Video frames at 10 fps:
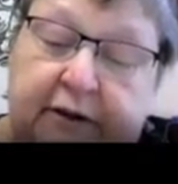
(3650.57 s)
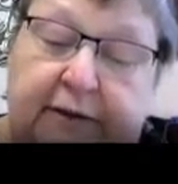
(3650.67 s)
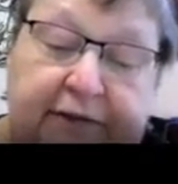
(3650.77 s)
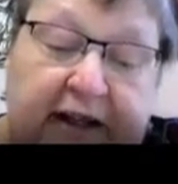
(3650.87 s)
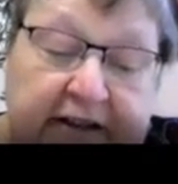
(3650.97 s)

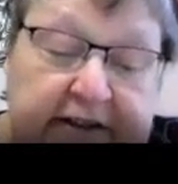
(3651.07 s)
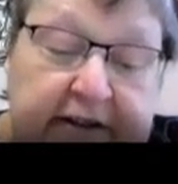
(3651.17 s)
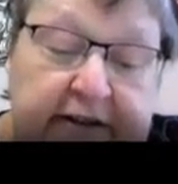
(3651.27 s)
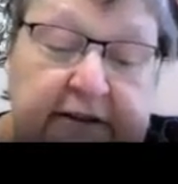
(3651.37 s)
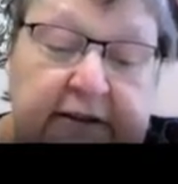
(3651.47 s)
Does
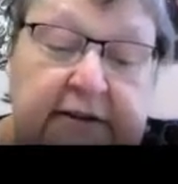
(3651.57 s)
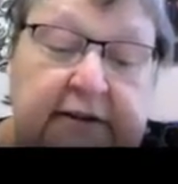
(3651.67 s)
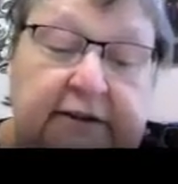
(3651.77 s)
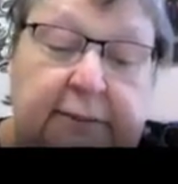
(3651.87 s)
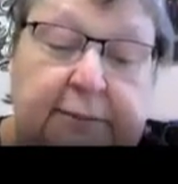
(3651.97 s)
there exist a
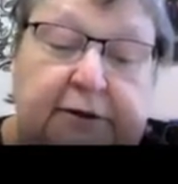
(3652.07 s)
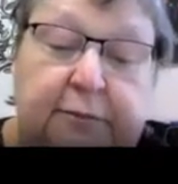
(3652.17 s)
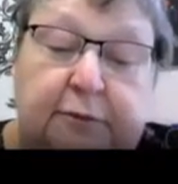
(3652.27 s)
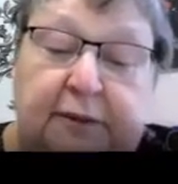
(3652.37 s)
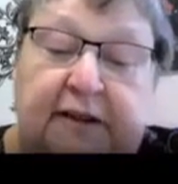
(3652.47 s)

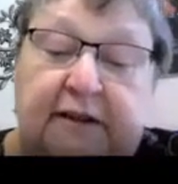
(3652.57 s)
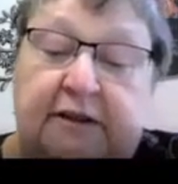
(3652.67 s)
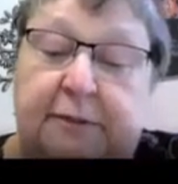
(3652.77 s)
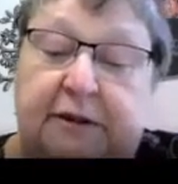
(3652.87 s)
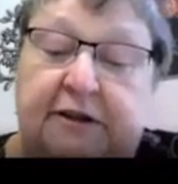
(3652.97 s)
separable Banach
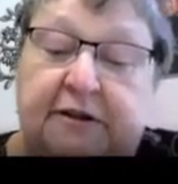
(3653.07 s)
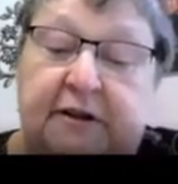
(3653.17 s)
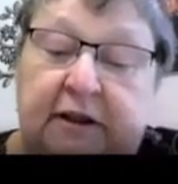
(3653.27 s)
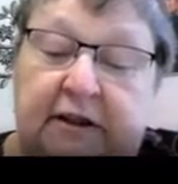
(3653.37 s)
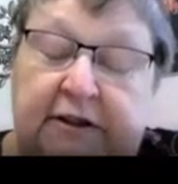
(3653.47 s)
space
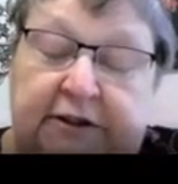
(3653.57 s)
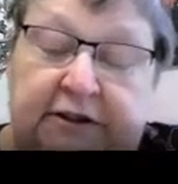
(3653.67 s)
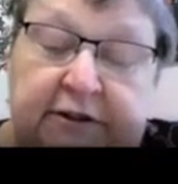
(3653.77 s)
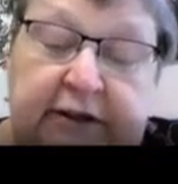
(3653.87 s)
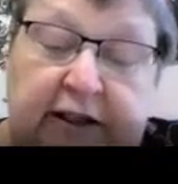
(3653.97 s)

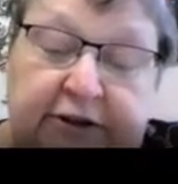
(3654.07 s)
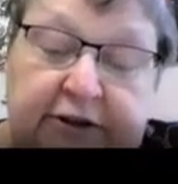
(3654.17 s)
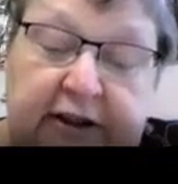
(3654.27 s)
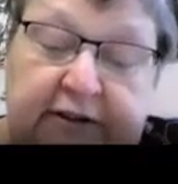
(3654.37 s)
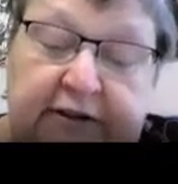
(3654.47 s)
such
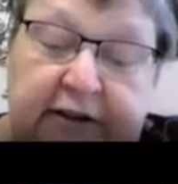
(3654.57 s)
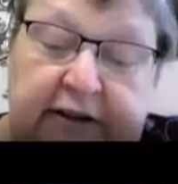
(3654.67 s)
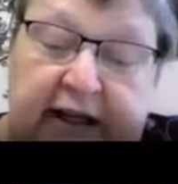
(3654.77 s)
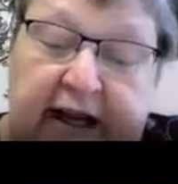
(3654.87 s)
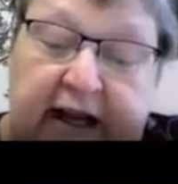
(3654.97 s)
that
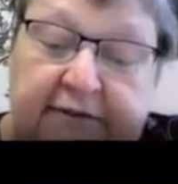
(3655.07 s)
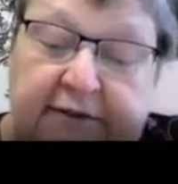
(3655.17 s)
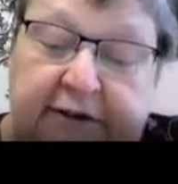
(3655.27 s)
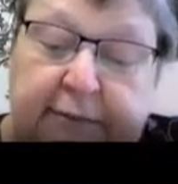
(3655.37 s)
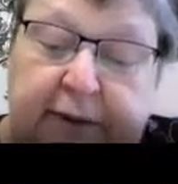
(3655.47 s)

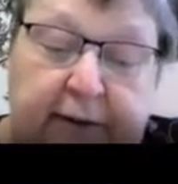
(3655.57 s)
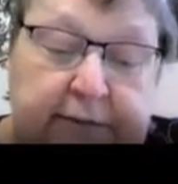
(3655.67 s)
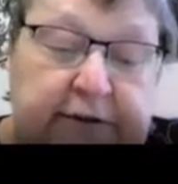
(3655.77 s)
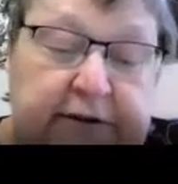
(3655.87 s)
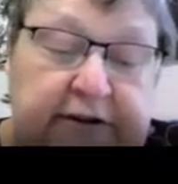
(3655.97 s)
every
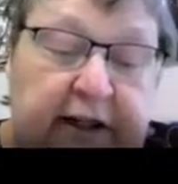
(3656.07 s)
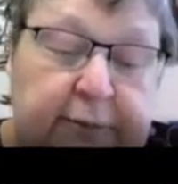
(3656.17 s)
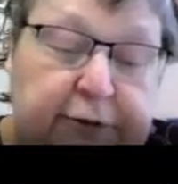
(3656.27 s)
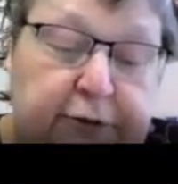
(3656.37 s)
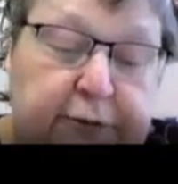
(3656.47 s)
bounded
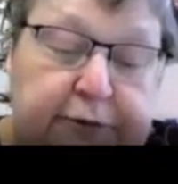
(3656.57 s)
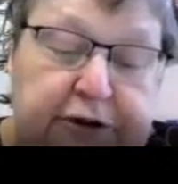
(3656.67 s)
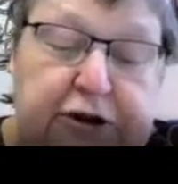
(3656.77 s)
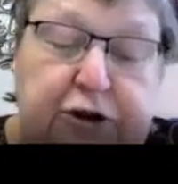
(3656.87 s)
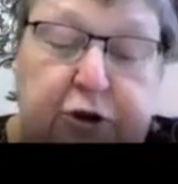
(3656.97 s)
subgroup
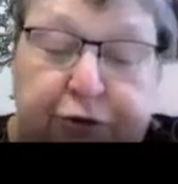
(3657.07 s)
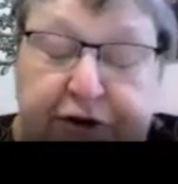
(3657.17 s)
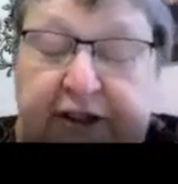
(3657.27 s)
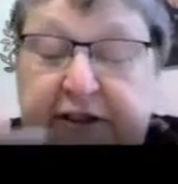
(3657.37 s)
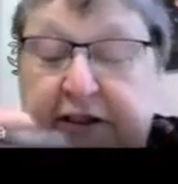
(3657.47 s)
is
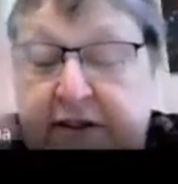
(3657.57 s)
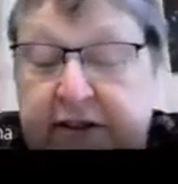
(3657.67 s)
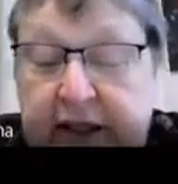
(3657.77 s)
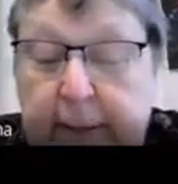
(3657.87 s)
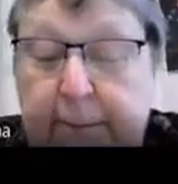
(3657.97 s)
contained in
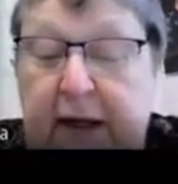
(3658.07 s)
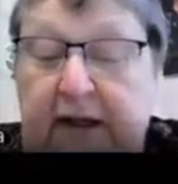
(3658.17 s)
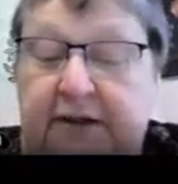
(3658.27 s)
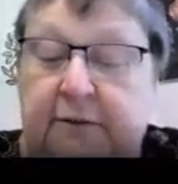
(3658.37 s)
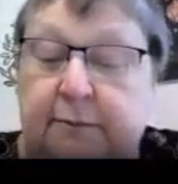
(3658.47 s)
some
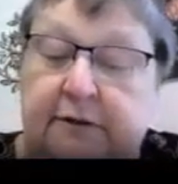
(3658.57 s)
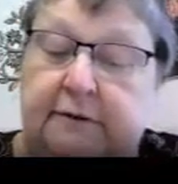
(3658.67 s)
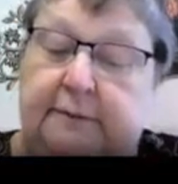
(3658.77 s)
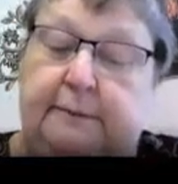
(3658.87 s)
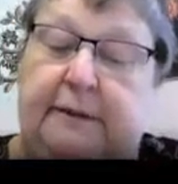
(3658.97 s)

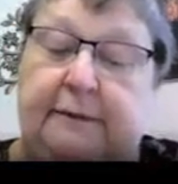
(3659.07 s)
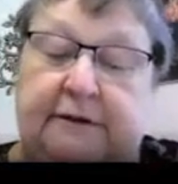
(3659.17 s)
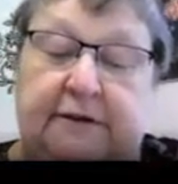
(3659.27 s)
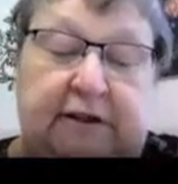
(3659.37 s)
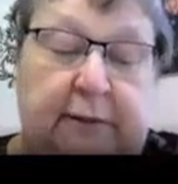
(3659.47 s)
maximal
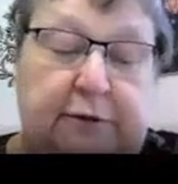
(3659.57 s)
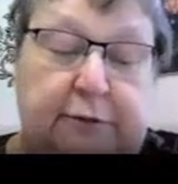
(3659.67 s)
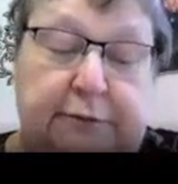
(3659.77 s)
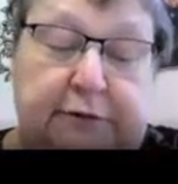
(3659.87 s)
bounded subgroup?